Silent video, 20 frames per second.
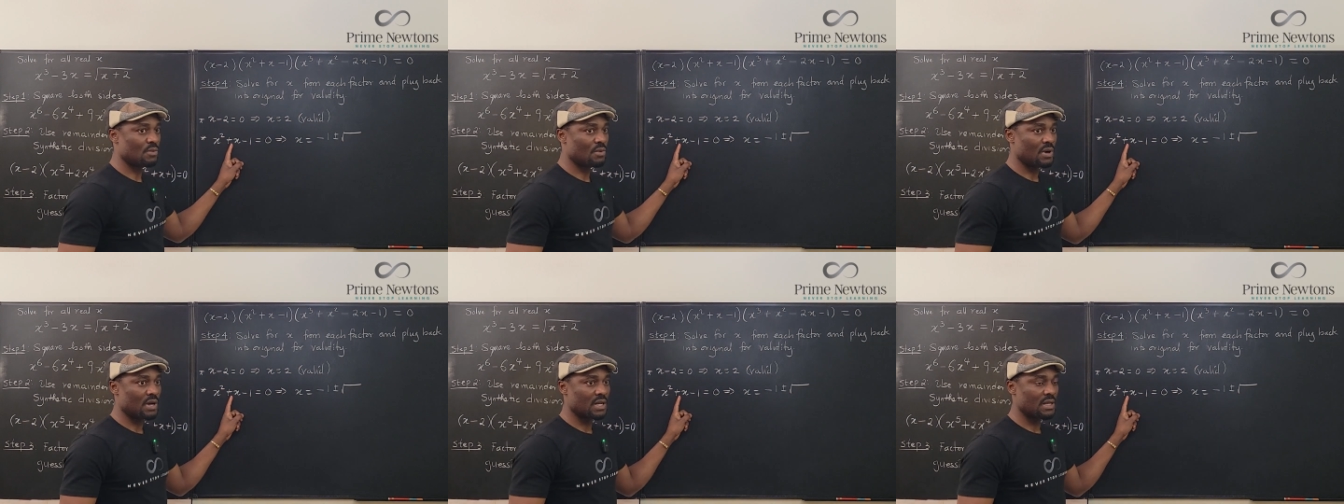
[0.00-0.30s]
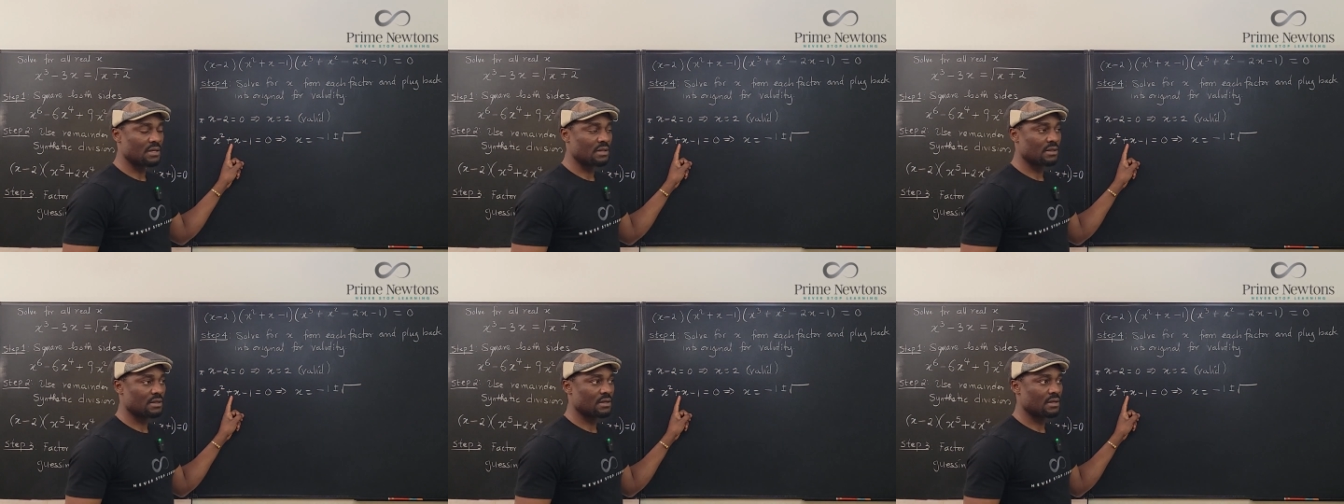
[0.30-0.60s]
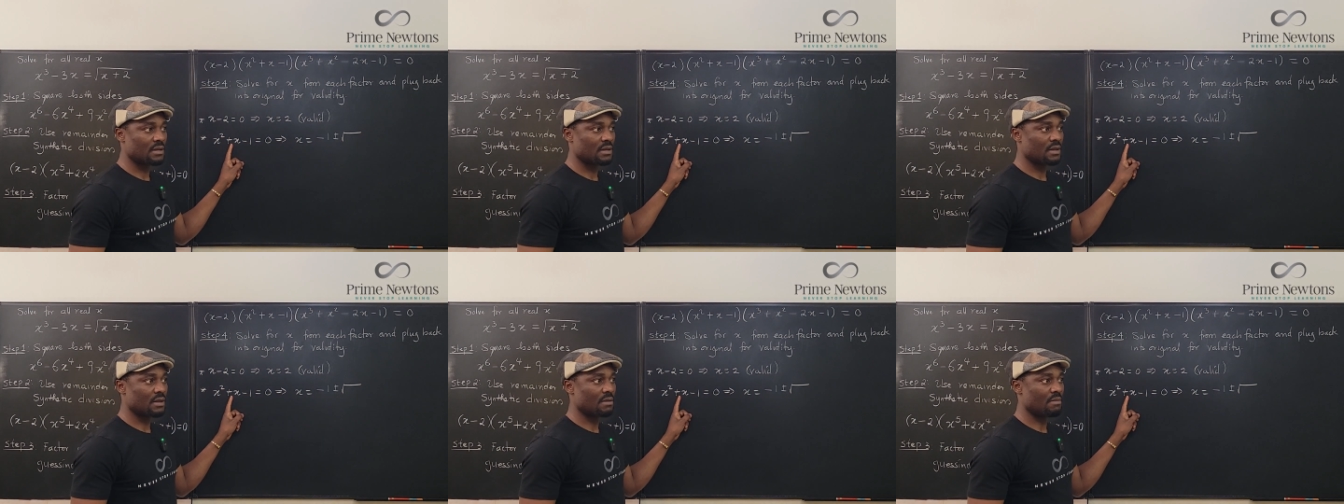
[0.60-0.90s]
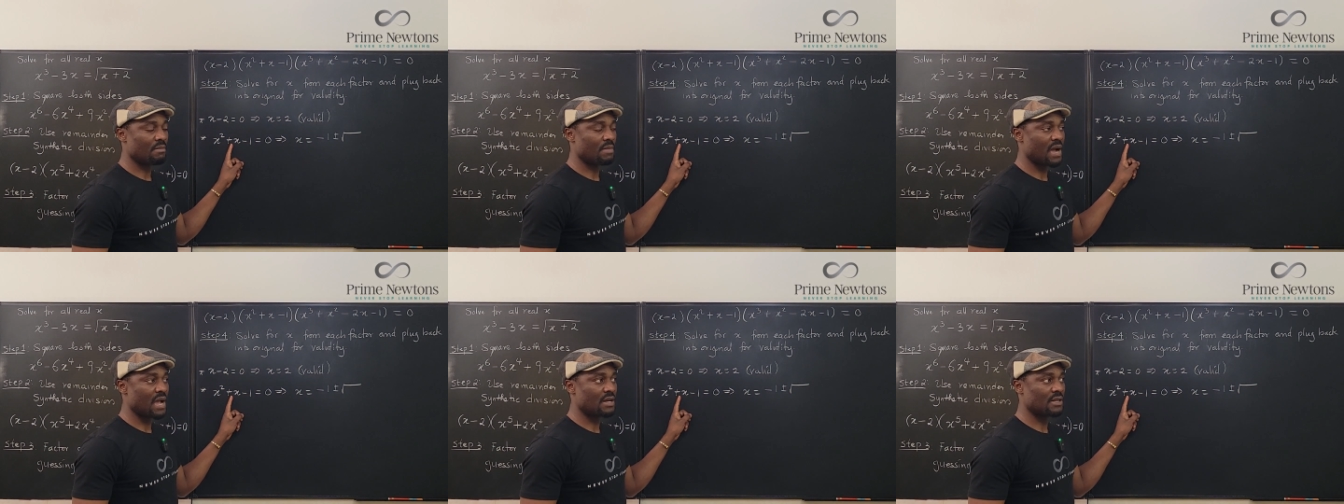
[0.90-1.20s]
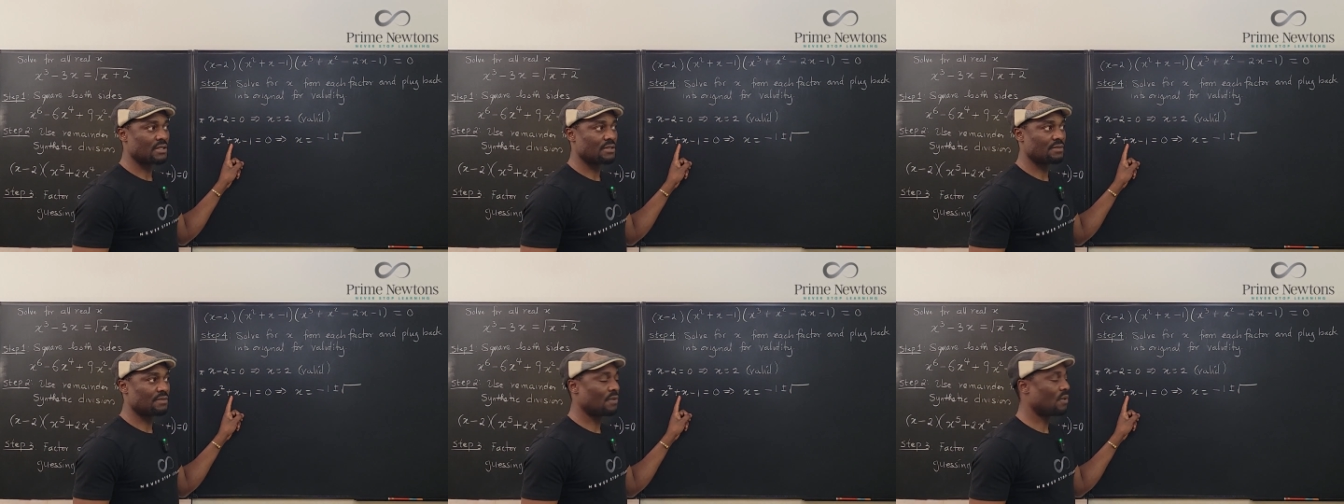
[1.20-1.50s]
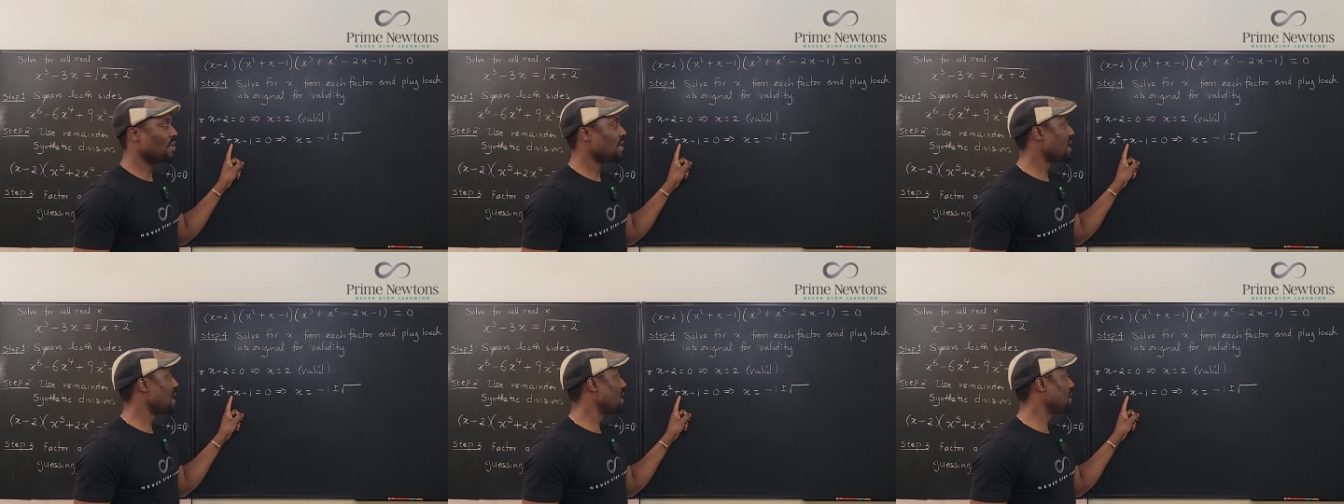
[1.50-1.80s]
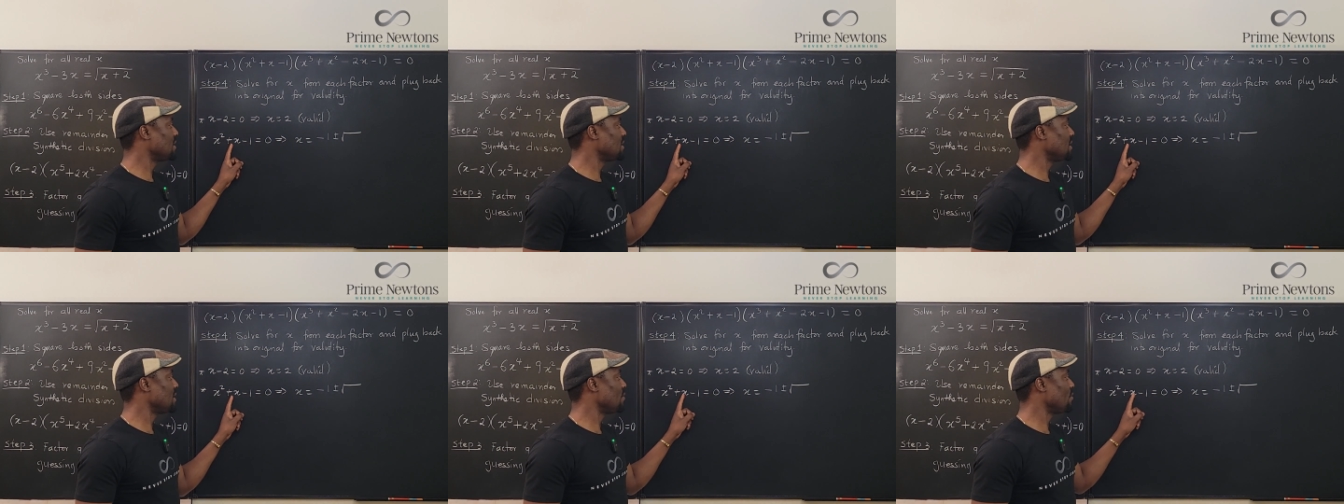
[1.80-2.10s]
1 minus
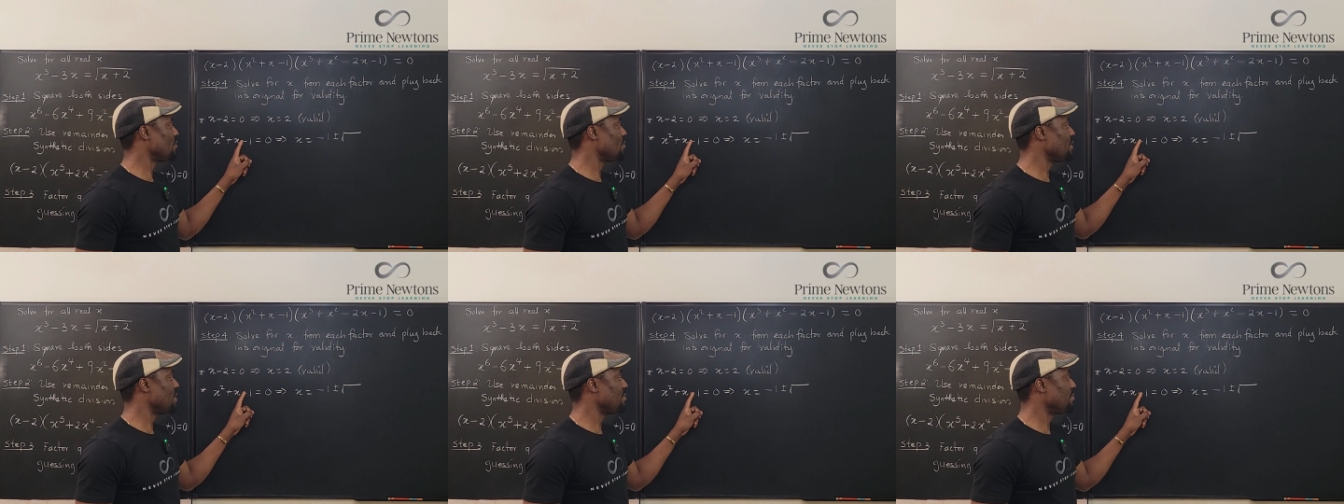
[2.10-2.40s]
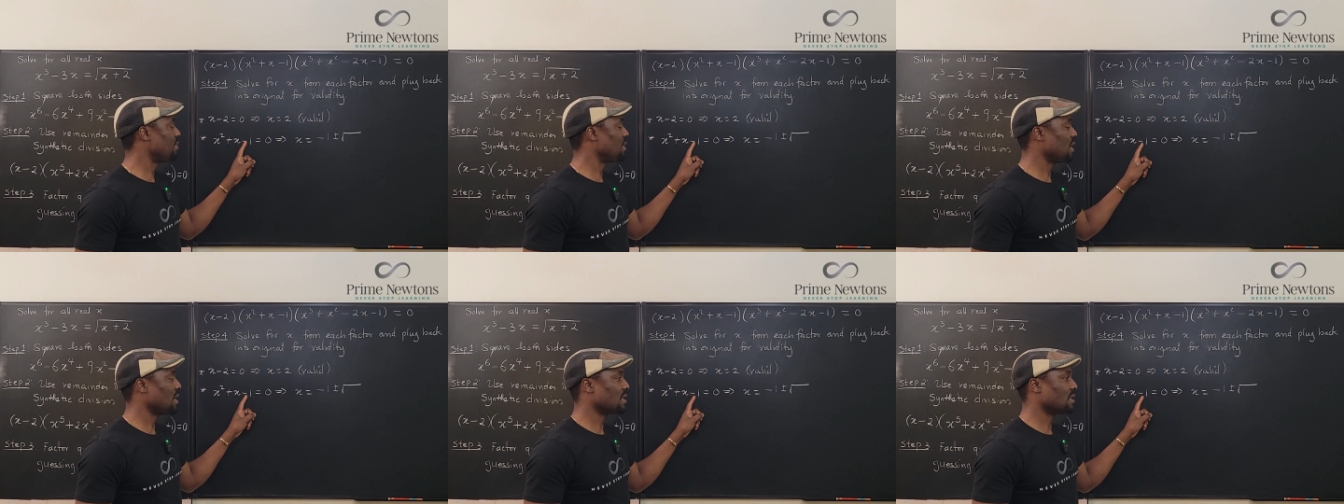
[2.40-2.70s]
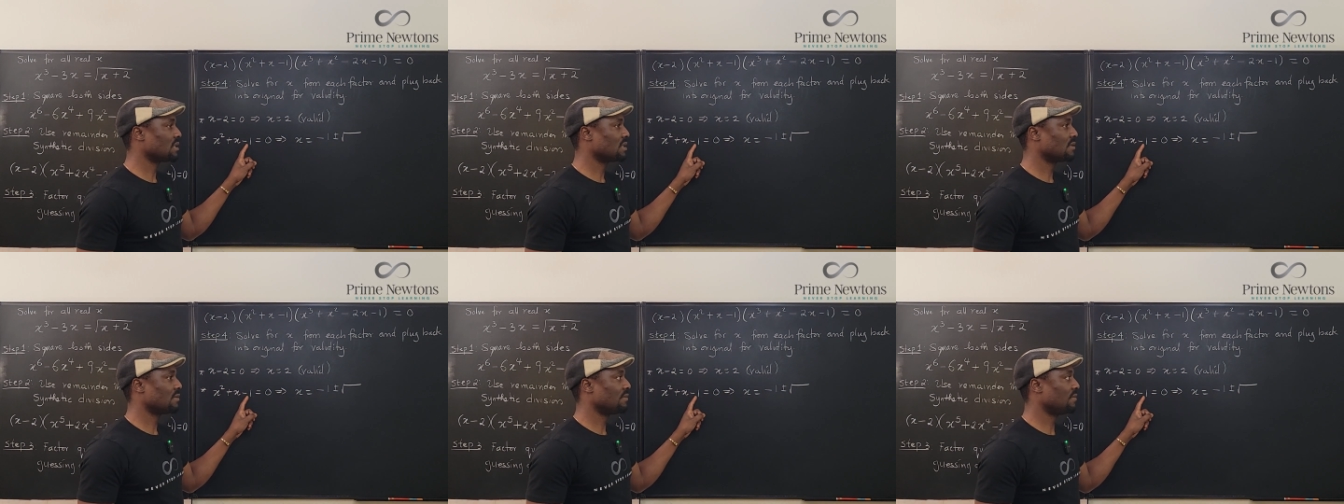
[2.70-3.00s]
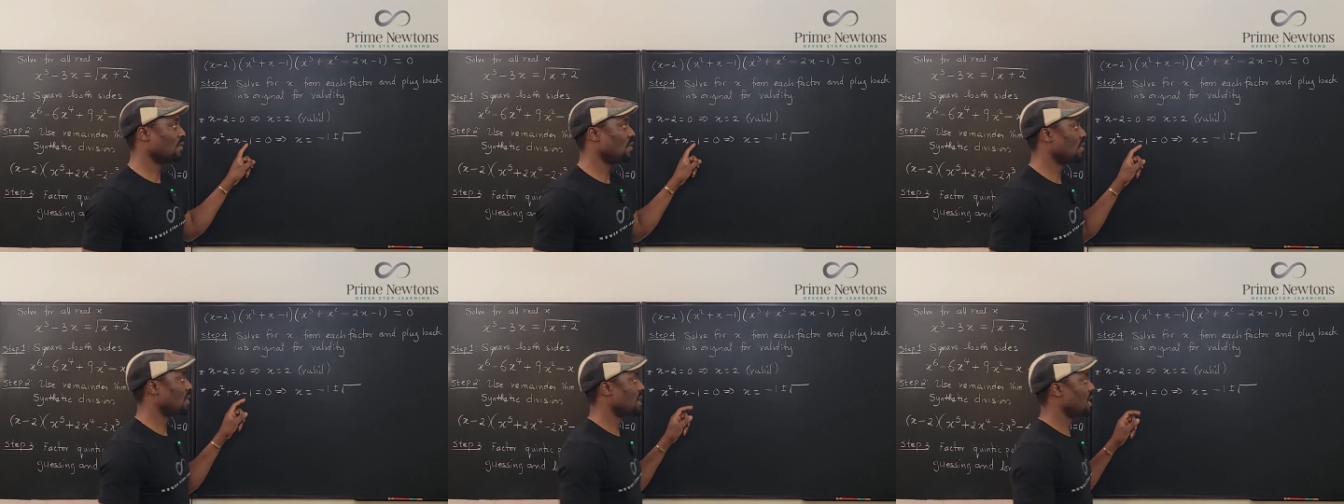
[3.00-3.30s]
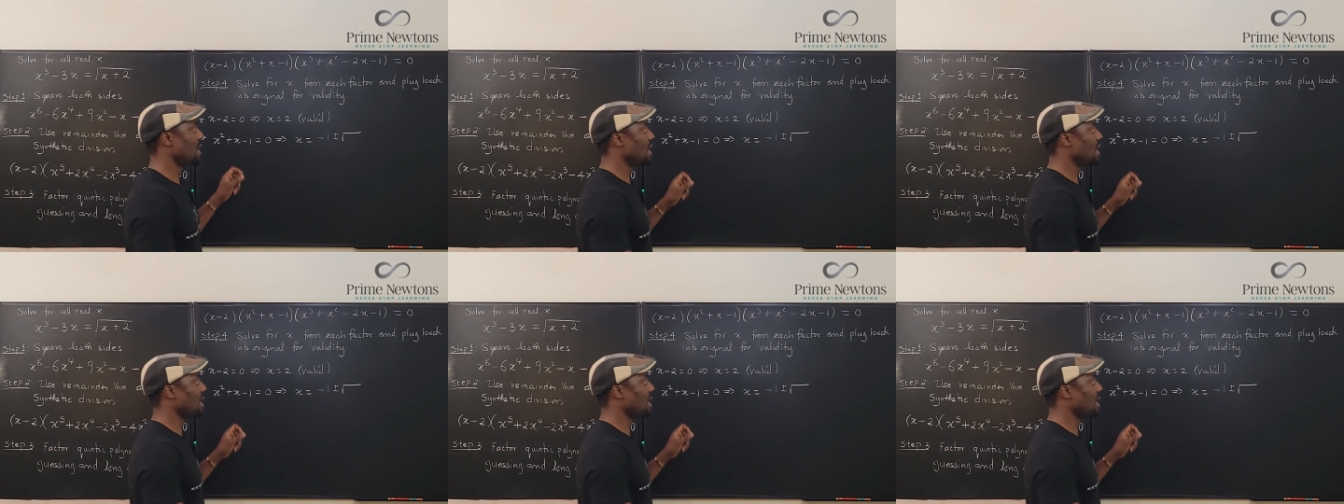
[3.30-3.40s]
4ac will be plus 4.